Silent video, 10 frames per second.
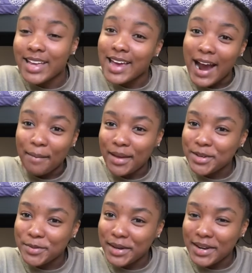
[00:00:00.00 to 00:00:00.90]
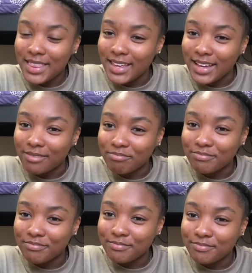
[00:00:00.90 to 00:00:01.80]
I'm not doing anything.
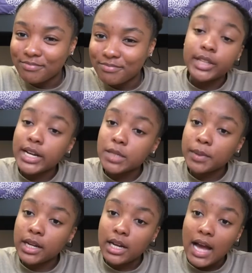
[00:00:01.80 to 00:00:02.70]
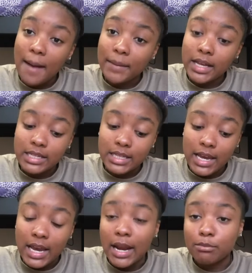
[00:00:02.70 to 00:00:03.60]
Yeah, just put it in the comments
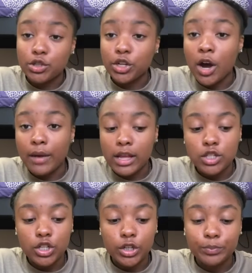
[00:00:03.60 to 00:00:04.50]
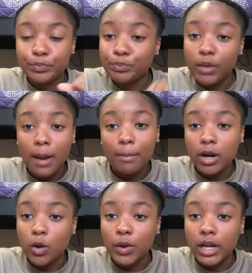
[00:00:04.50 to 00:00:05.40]
and I'm sure I'll answer
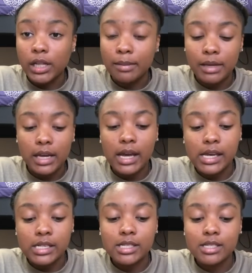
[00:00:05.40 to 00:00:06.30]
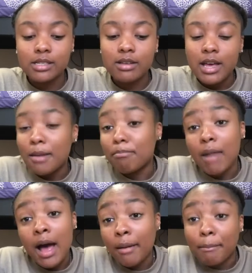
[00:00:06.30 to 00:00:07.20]
pretty quickly, because
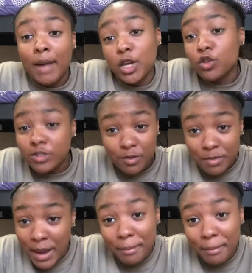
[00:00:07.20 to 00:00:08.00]
my YouTube ain't